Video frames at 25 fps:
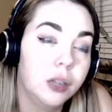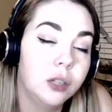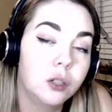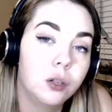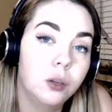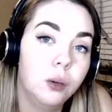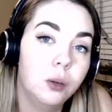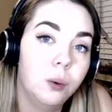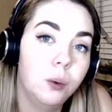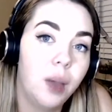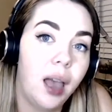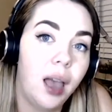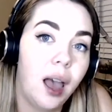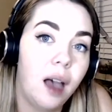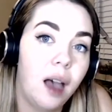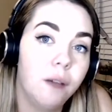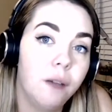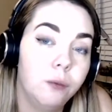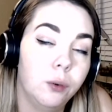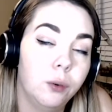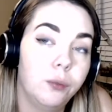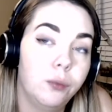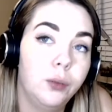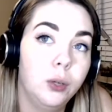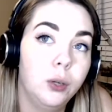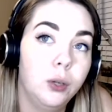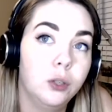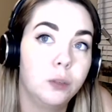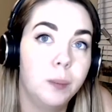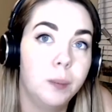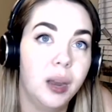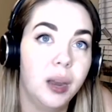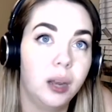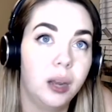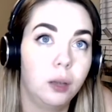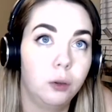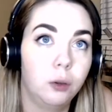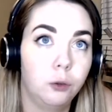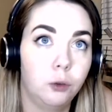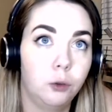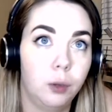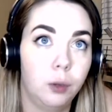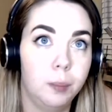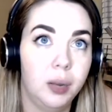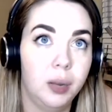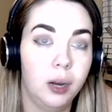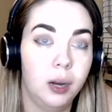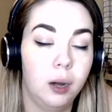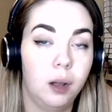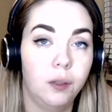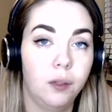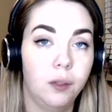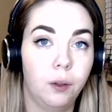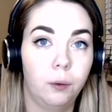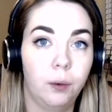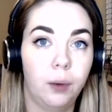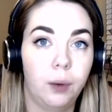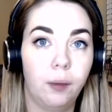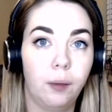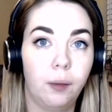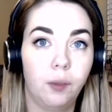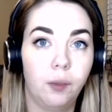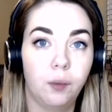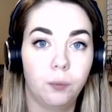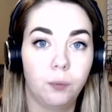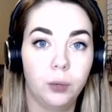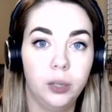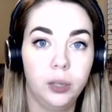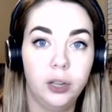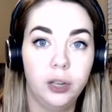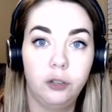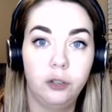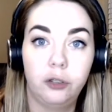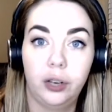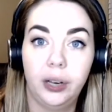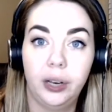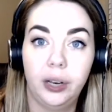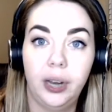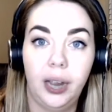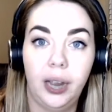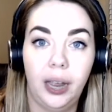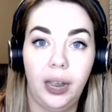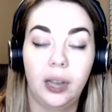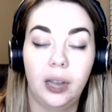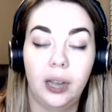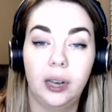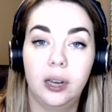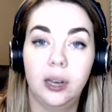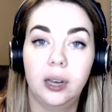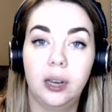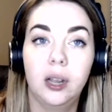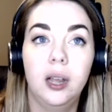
who have refused medical treatment on the grounds of religion and